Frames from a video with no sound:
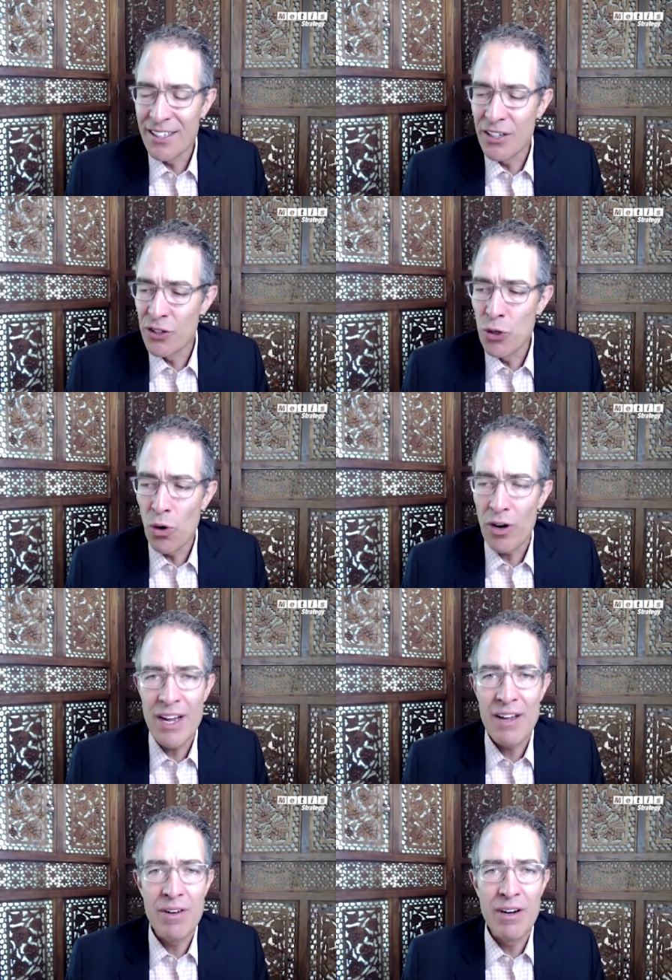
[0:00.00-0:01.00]
you are
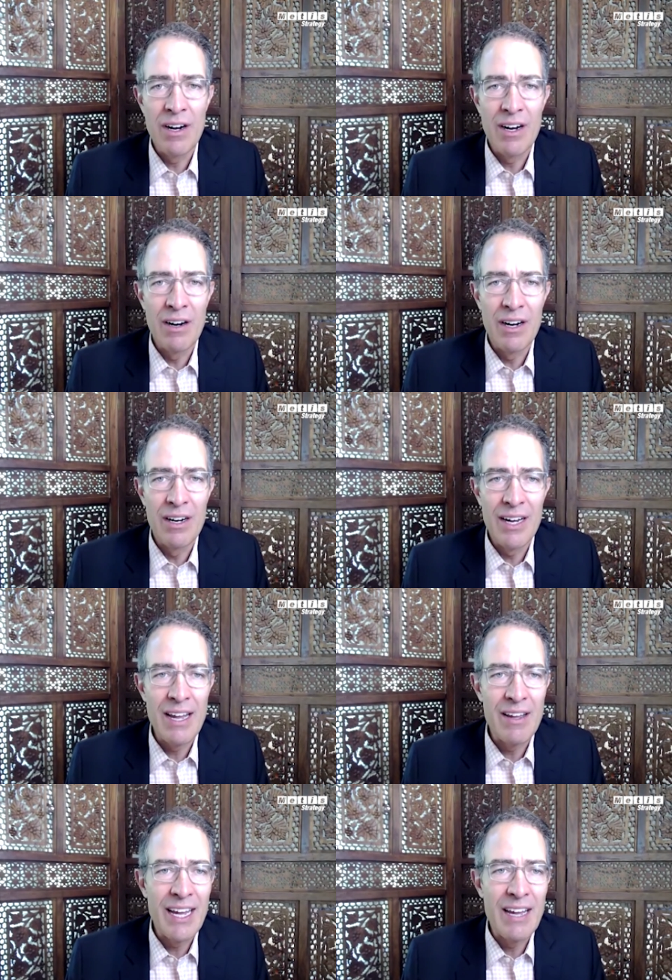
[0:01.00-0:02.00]
a a, a,
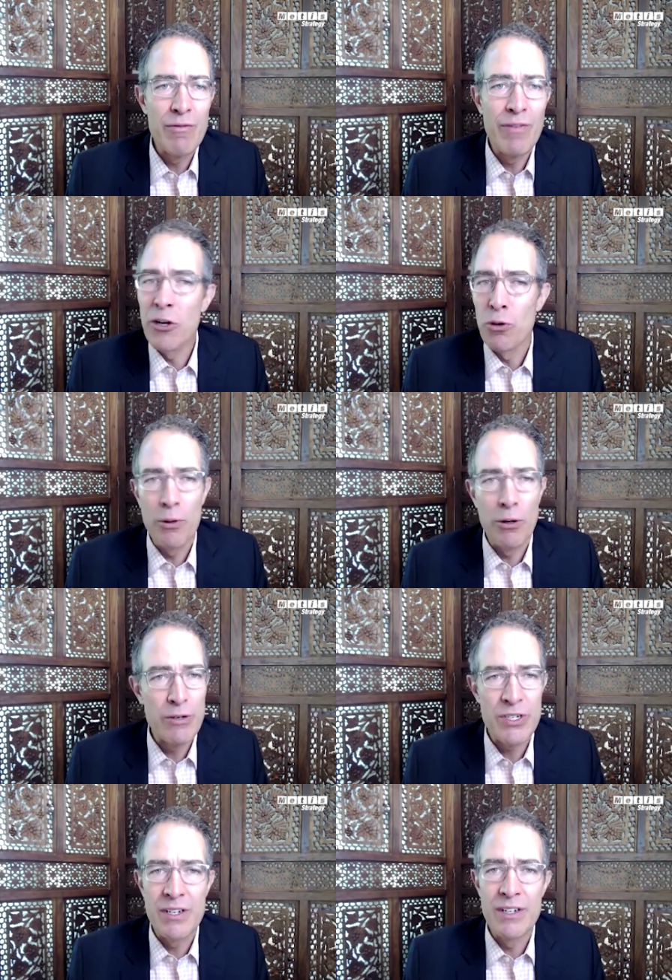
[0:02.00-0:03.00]
a vital
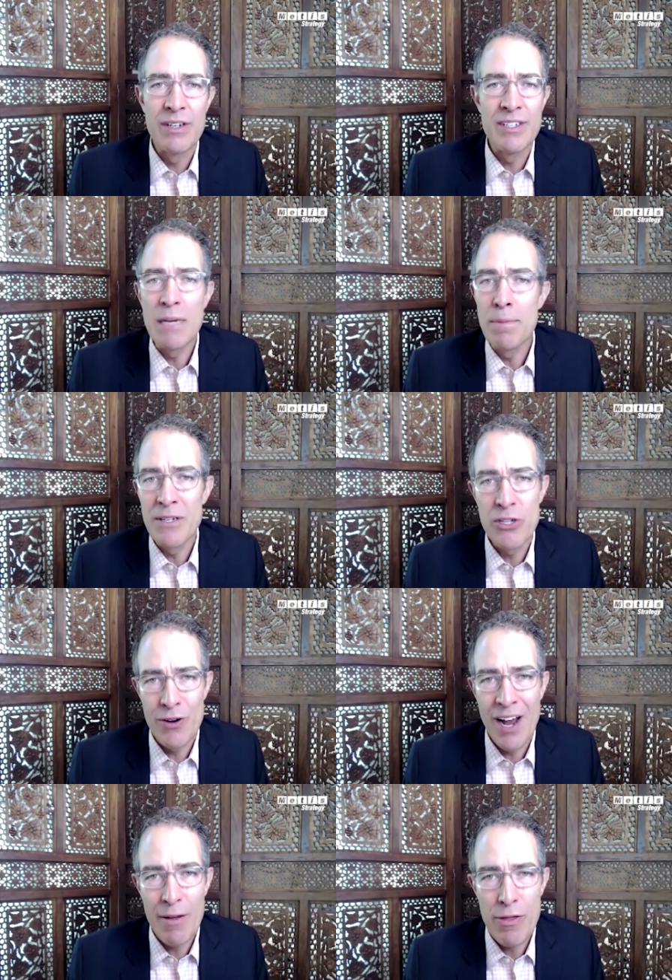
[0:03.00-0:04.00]
person deep into
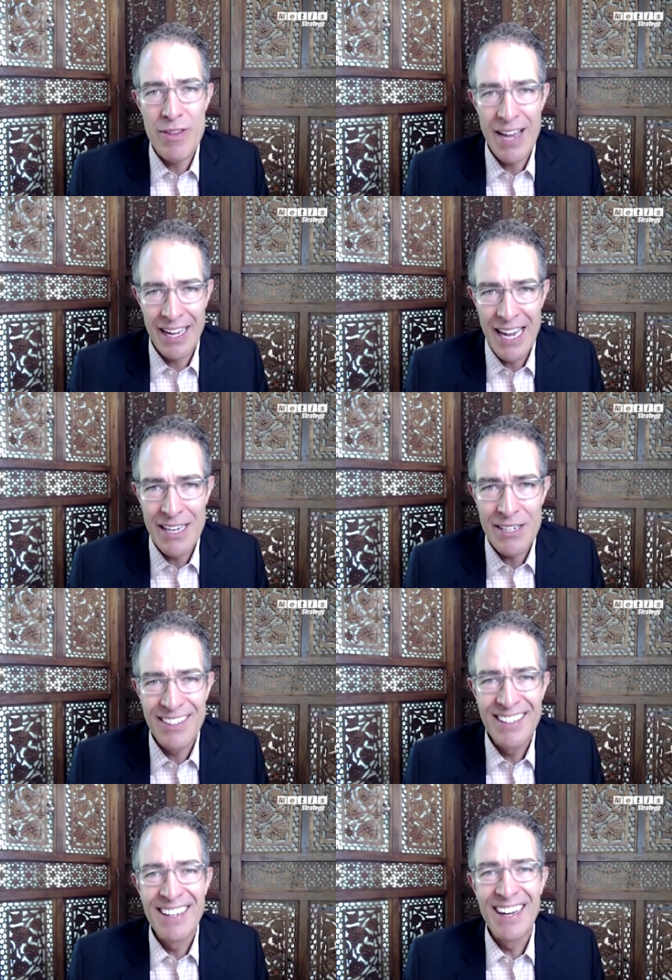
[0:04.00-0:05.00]
your ninth decade
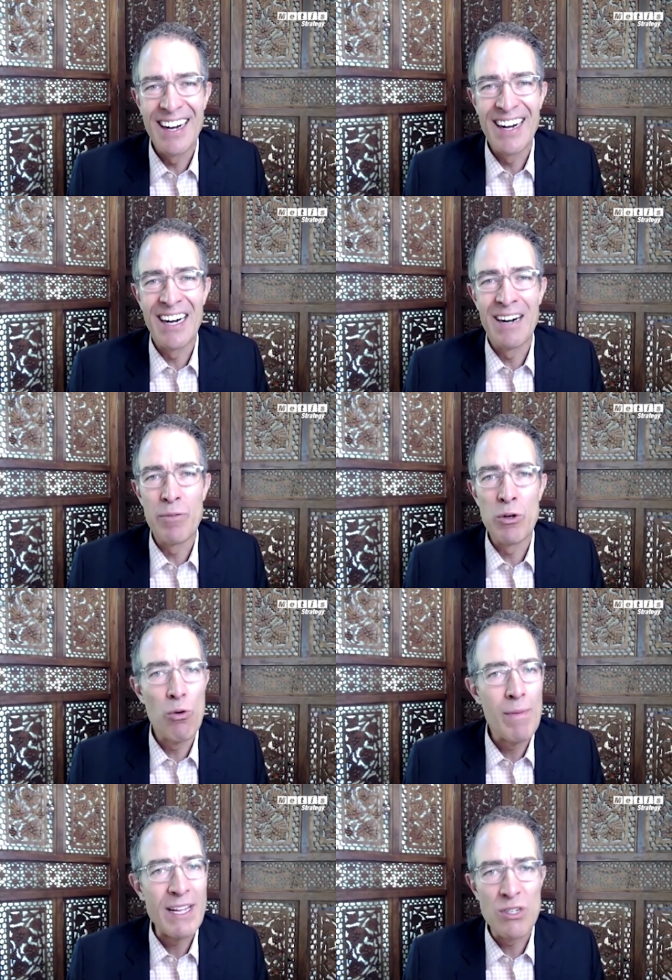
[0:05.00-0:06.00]
um, who
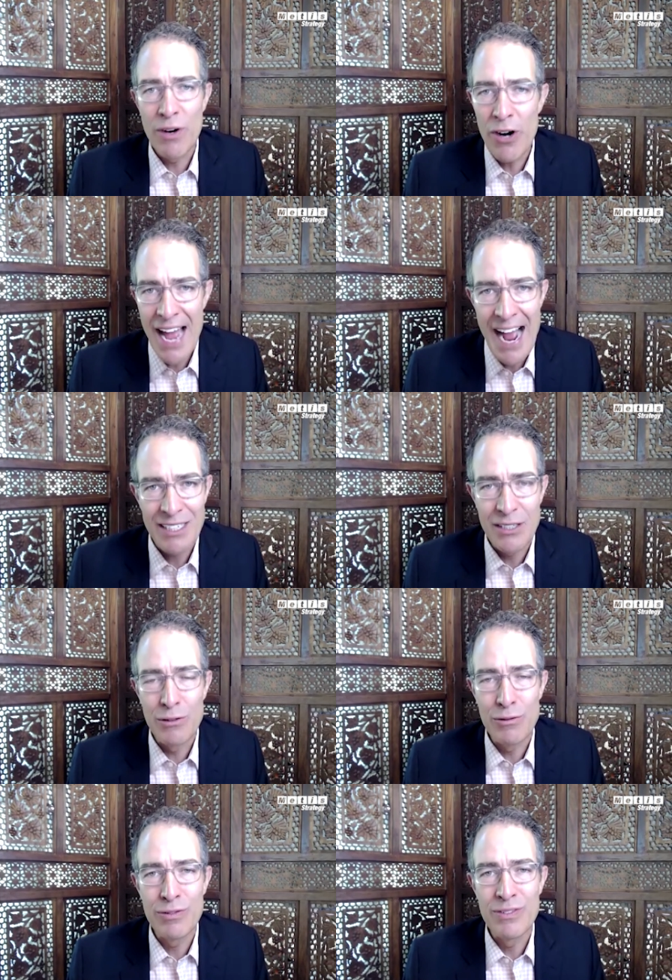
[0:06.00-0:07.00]
remains very
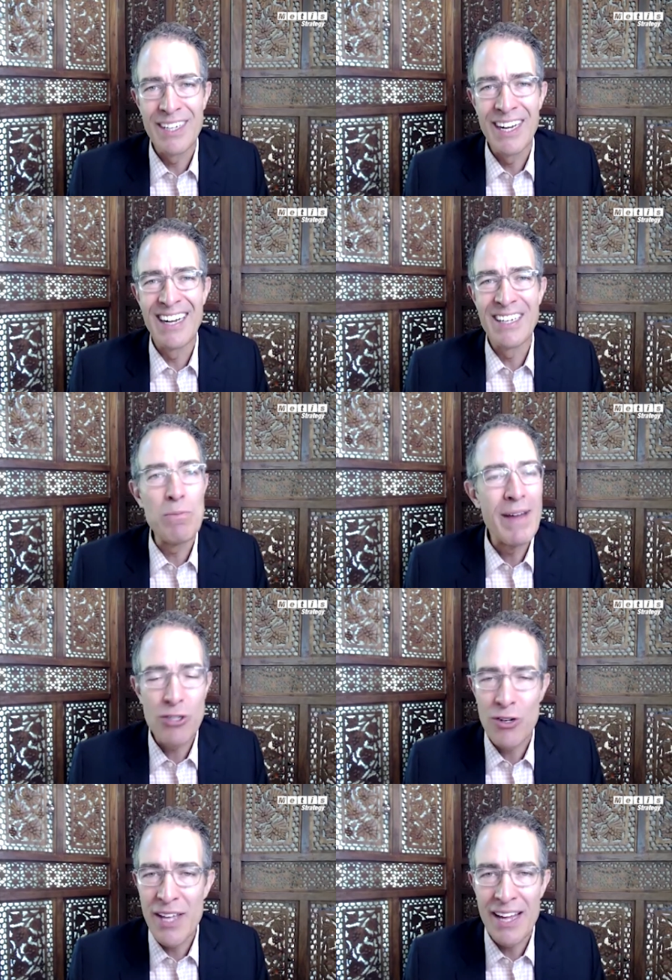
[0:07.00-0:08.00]
active. Uh, you
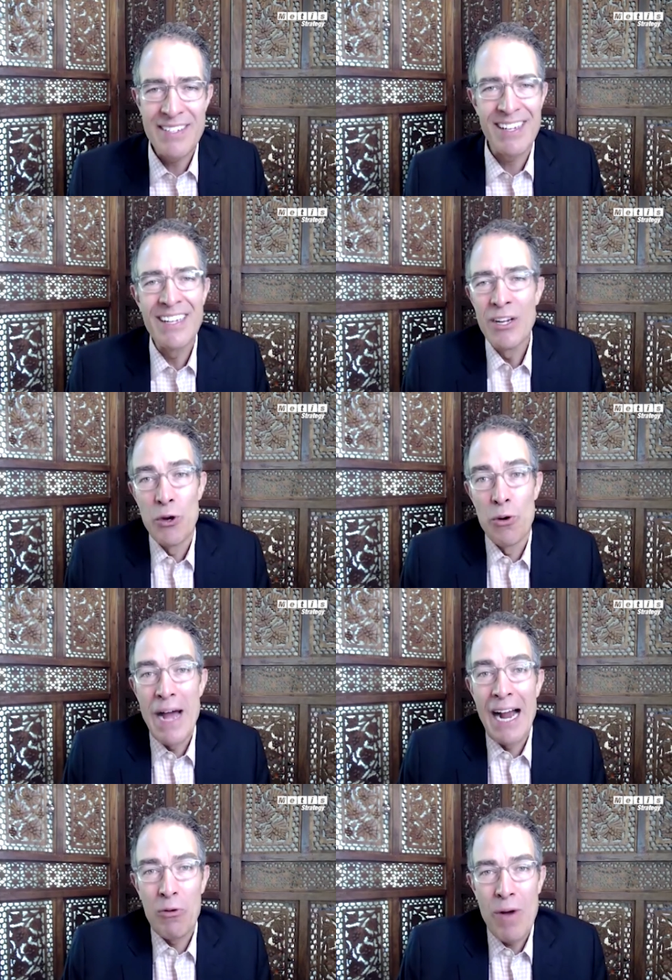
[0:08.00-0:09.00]
mentioned that uh, your
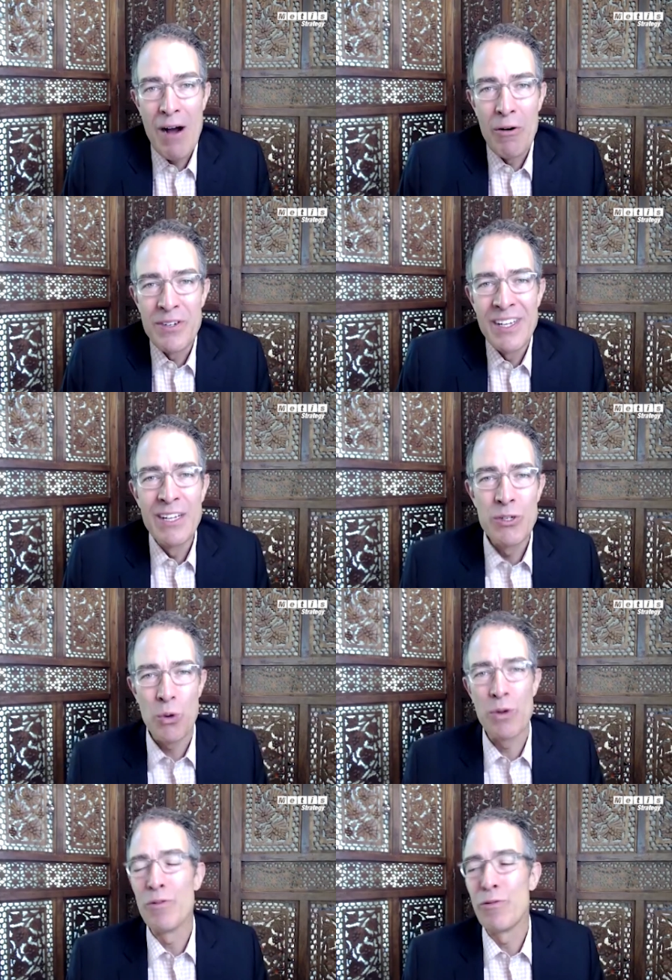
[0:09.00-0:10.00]
background
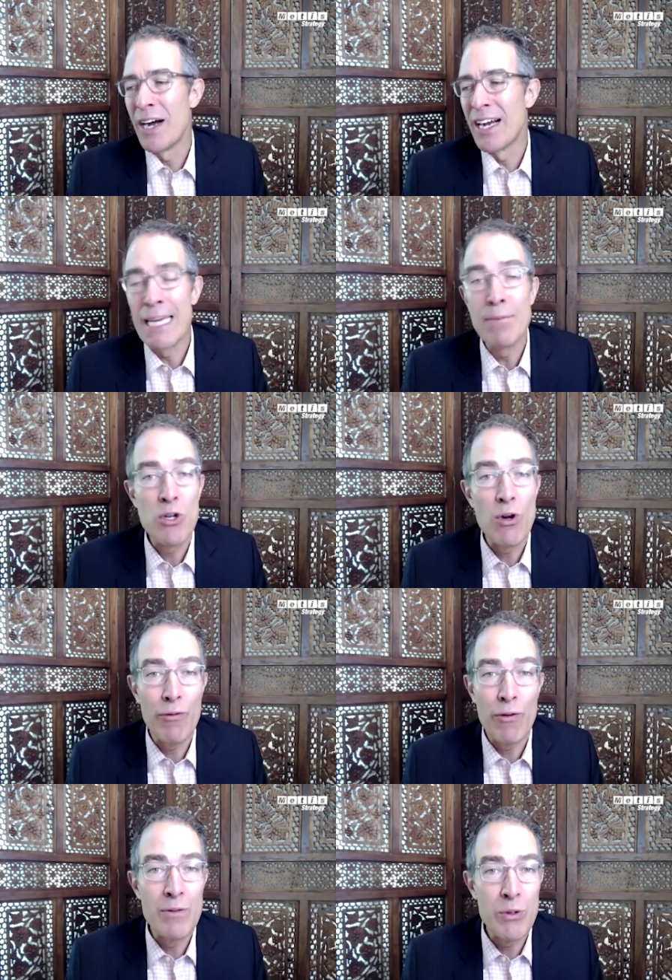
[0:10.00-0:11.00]
sort of uh, keeps you
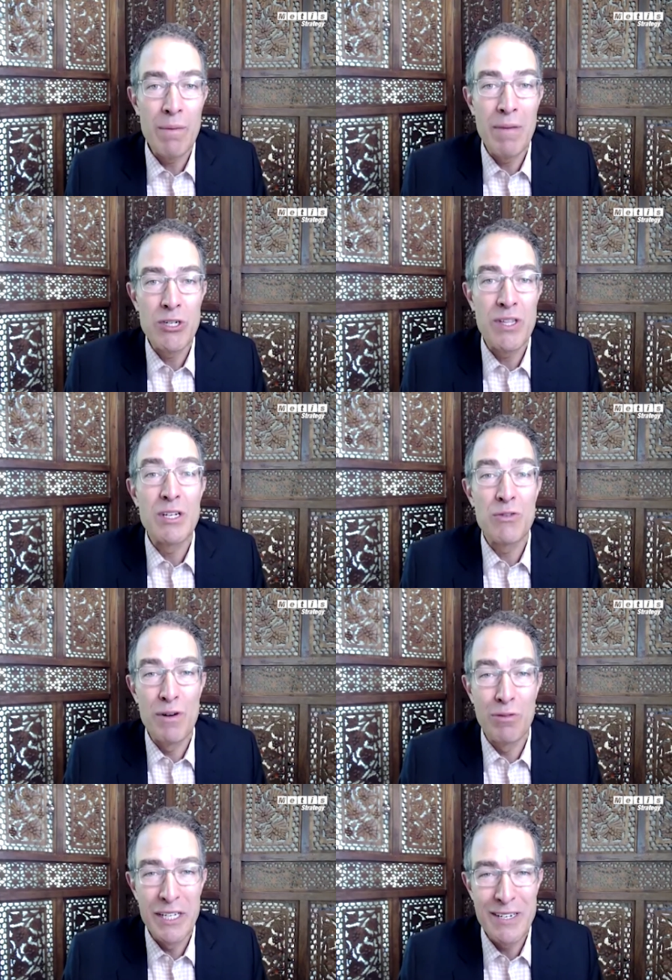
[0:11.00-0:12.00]
from doing much that is
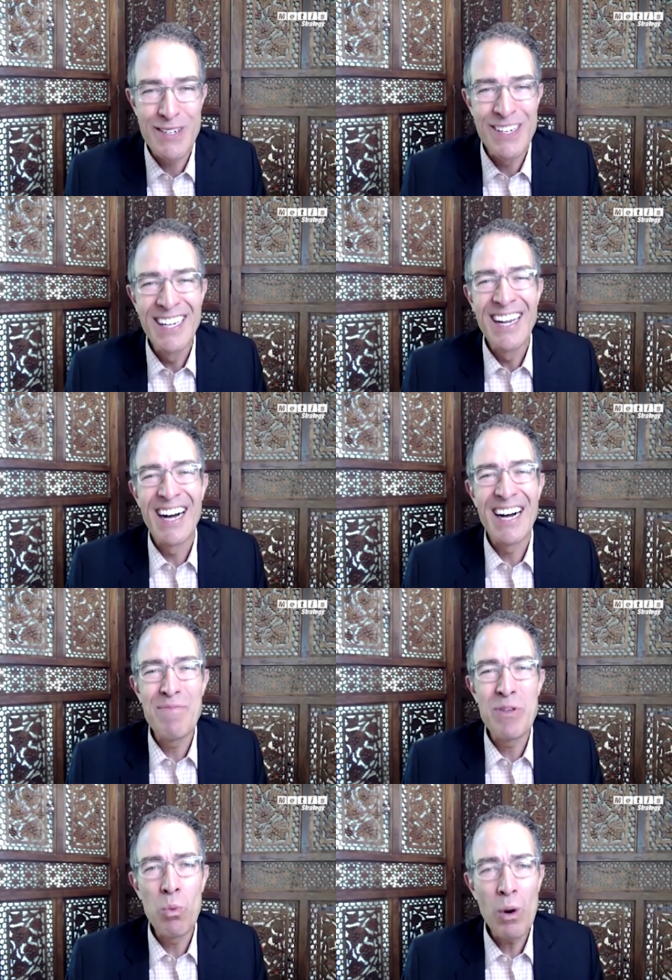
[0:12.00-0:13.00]
frivolous.
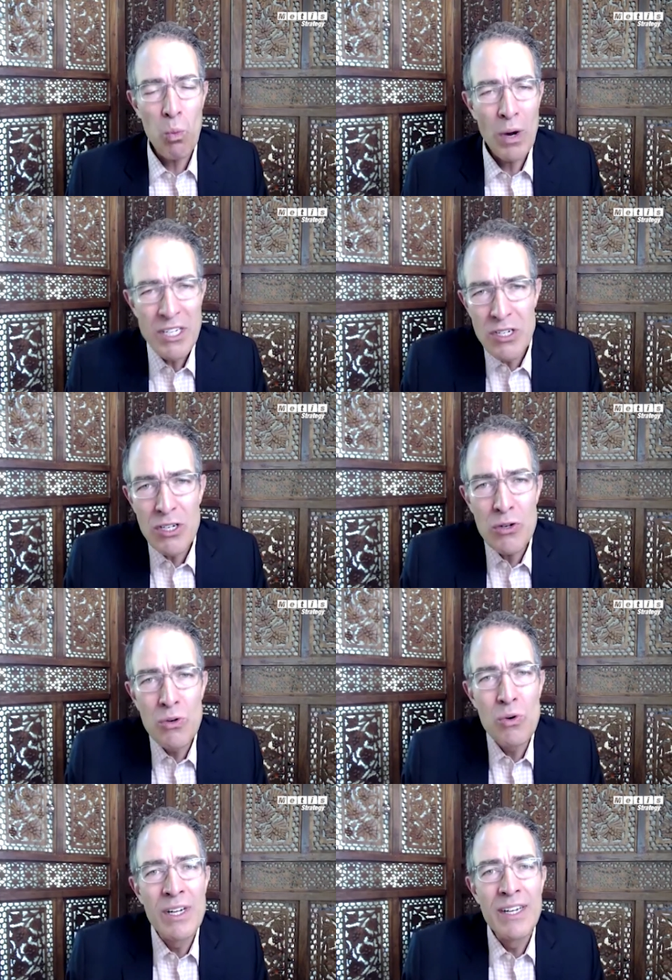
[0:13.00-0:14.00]
Um, what what do
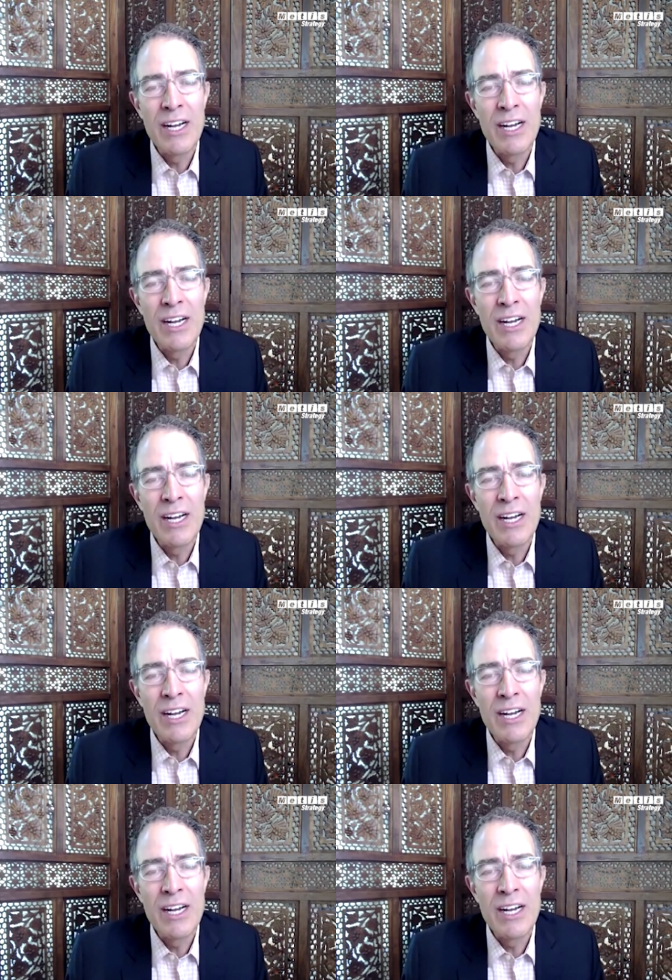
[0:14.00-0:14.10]
you